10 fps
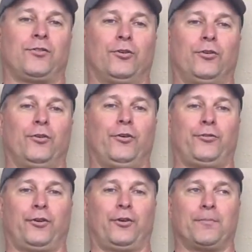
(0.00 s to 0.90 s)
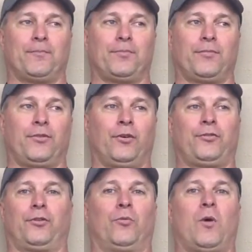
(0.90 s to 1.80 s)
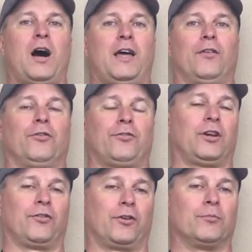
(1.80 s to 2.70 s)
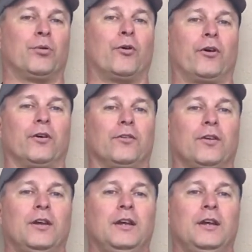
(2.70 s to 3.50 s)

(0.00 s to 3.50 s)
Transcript: So those are why those things are important.